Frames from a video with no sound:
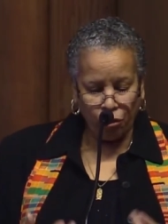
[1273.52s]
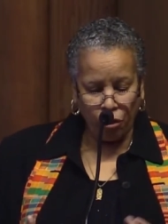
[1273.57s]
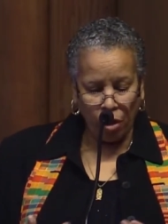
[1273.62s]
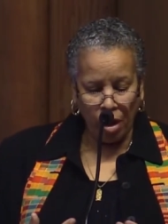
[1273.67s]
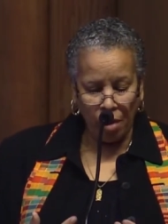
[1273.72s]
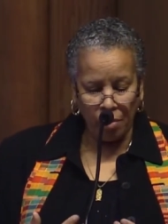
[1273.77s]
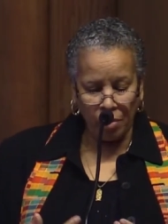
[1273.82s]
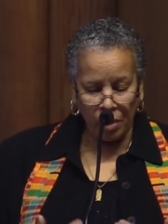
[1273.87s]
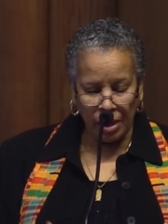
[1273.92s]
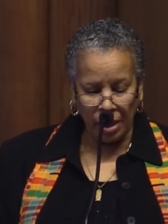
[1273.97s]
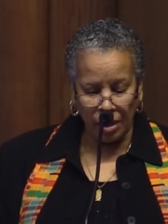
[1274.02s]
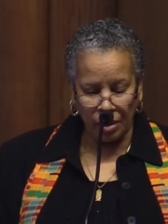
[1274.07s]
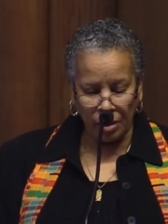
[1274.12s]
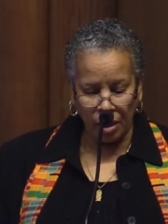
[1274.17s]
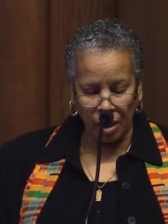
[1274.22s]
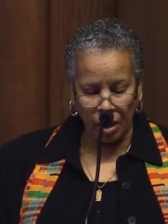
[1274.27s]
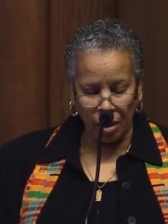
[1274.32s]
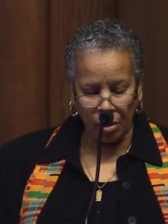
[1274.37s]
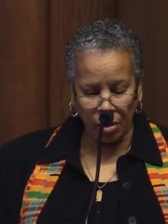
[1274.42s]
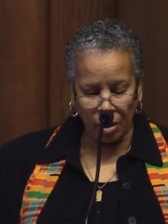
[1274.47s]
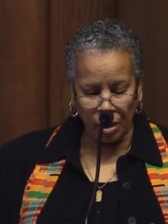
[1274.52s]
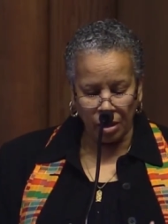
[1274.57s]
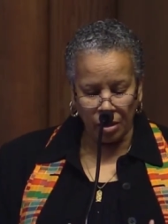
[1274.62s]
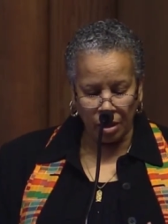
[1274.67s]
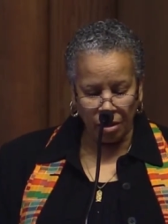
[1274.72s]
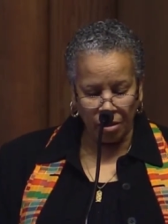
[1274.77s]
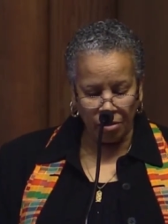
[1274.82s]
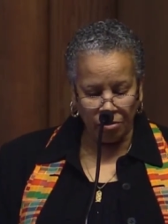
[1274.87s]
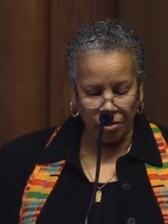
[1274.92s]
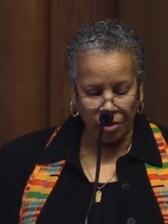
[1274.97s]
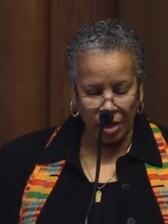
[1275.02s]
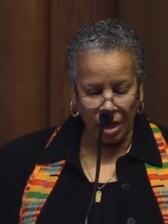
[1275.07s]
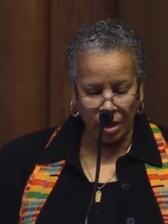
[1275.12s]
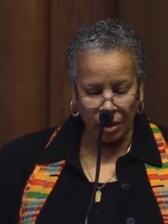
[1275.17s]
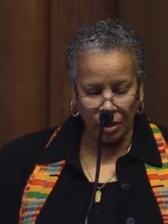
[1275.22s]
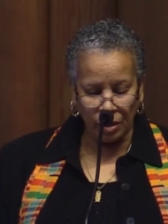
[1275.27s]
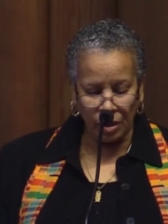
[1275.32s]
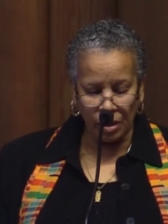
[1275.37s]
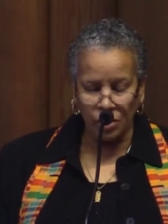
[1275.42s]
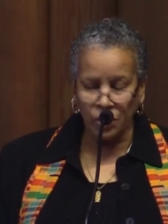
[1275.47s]
from an era of
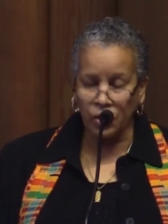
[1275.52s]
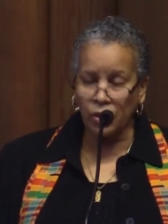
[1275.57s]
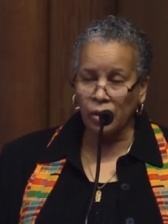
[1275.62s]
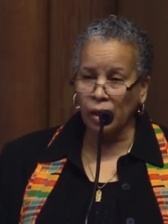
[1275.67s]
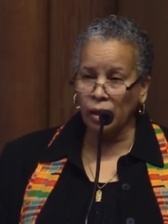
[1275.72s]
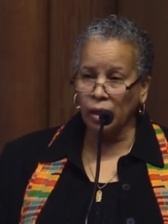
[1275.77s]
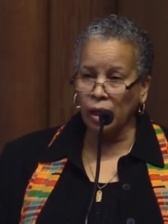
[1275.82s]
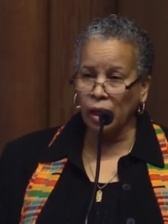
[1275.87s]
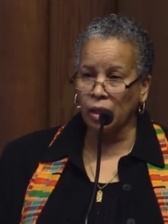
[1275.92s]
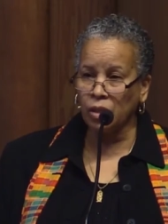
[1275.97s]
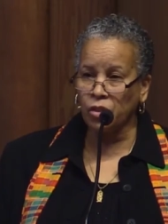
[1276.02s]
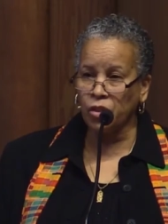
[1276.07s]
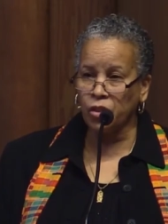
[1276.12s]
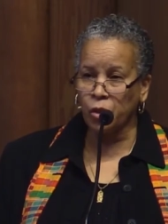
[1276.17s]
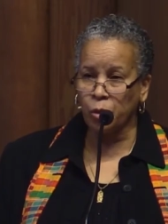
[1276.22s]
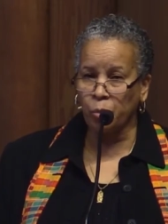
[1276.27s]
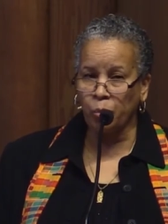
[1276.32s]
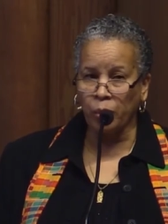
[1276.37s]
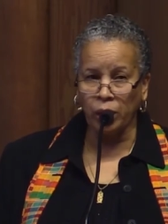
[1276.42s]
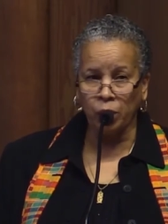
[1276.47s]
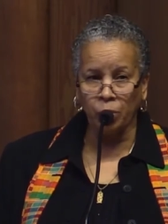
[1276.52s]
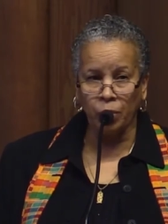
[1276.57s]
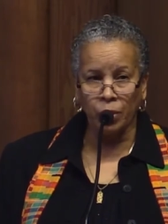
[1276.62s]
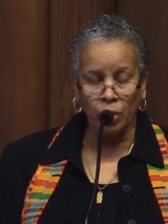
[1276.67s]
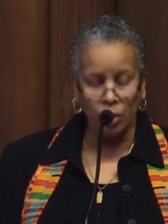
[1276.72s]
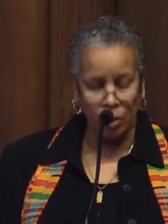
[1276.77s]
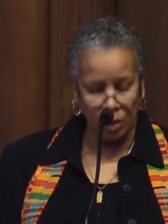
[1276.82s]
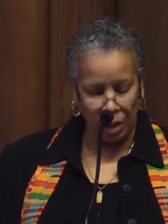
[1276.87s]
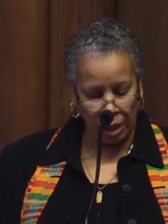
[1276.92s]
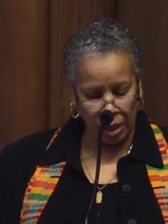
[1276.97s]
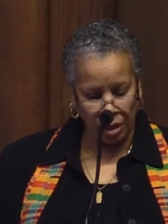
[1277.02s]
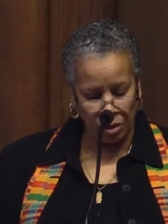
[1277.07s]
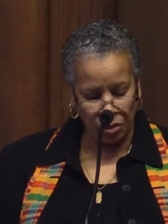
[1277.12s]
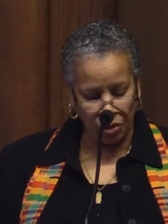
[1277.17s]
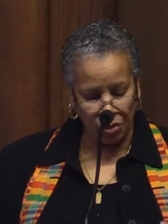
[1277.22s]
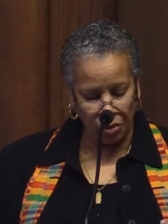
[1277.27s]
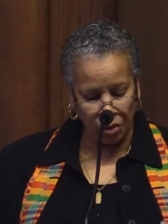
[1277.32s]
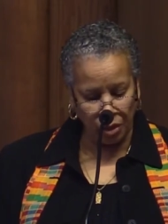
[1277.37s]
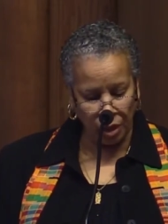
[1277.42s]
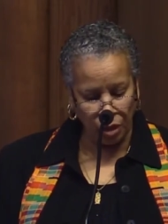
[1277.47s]
violence against people
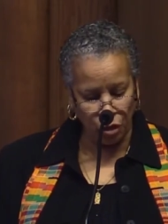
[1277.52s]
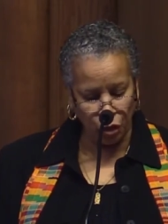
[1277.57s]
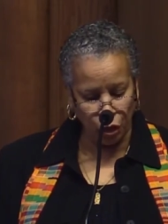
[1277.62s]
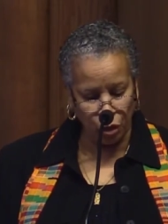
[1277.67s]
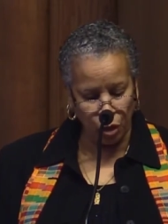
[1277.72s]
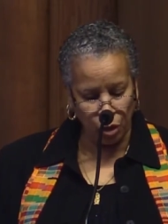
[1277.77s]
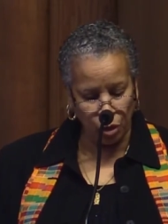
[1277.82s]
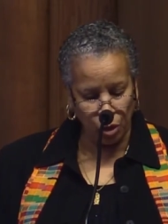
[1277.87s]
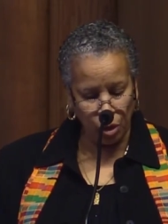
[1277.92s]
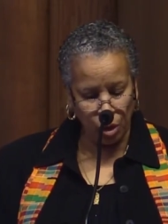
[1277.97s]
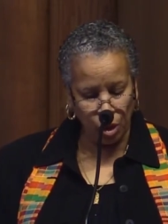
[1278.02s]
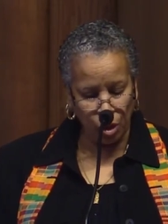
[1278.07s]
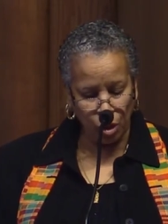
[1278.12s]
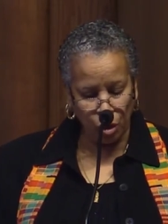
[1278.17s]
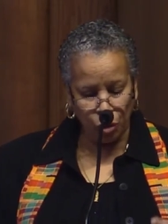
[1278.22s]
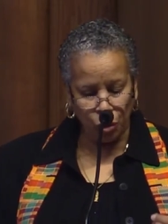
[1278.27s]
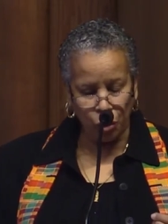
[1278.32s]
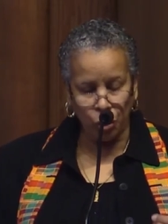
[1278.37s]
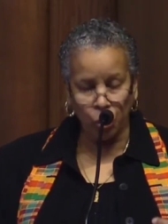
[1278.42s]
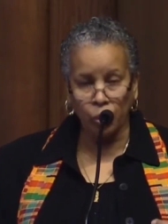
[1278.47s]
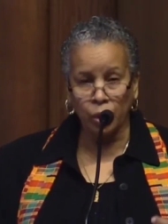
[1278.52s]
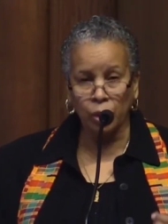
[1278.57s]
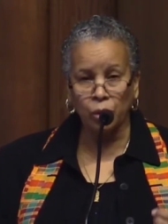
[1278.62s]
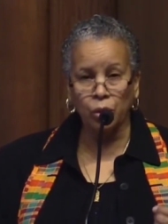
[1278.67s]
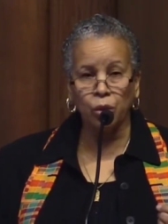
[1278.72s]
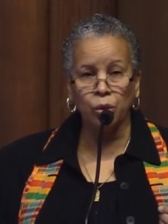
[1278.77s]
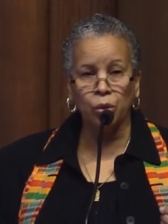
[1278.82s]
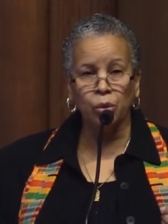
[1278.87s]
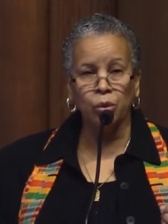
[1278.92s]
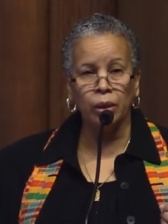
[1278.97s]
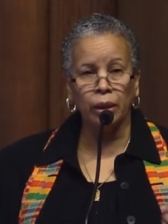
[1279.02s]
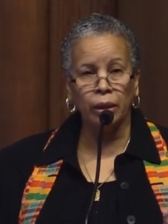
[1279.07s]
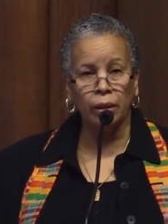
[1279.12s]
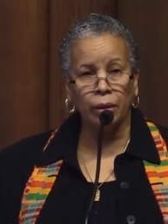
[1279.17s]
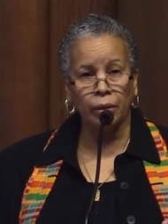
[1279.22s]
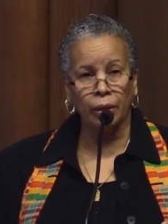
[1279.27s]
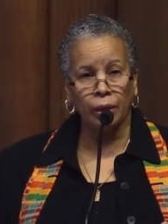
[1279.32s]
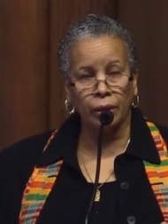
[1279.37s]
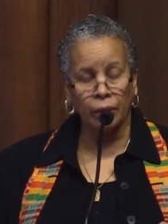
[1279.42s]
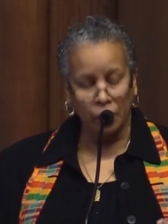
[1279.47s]
and nature to a new
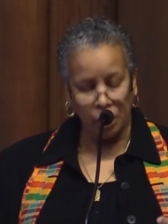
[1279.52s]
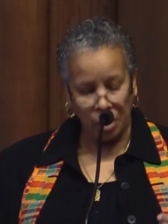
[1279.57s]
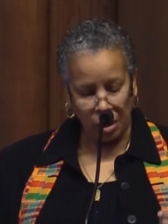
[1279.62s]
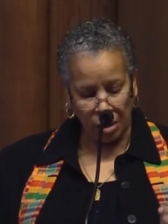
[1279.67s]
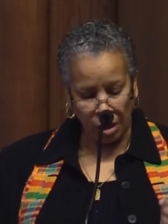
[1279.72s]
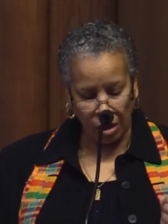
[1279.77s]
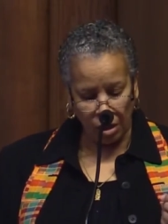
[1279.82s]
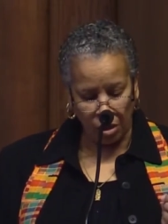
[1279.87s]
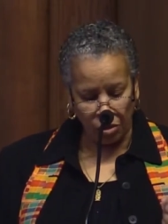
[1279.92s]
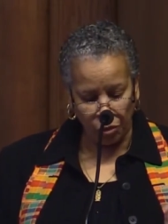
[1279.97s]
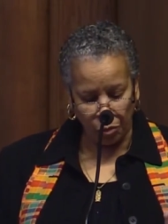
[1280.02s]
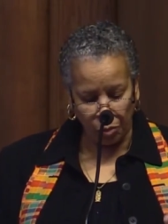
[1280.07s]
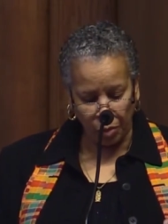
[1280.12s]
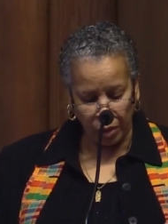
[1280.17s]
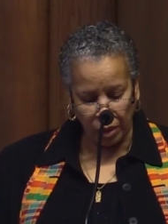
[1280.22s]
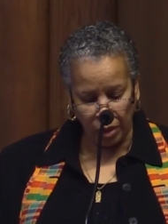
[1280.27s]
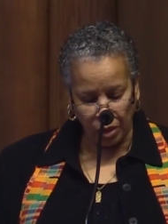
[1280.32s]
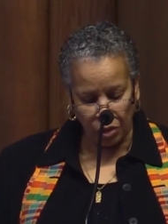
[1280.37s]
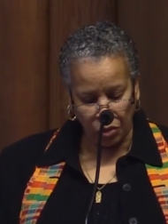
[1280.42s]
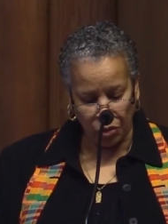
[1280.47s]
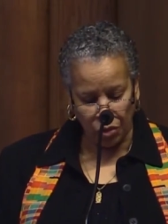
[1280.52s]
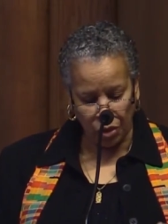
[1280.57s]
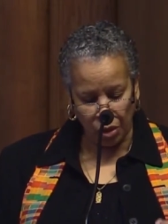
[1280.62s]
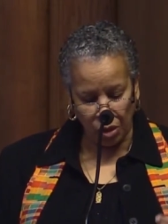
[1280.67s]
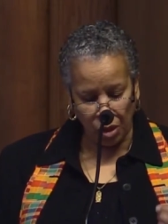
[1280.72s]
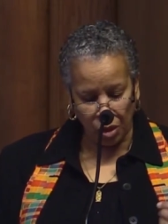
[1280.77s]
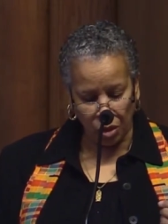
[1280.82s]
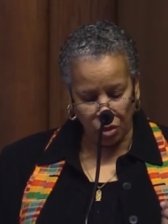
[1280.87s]
era of peace,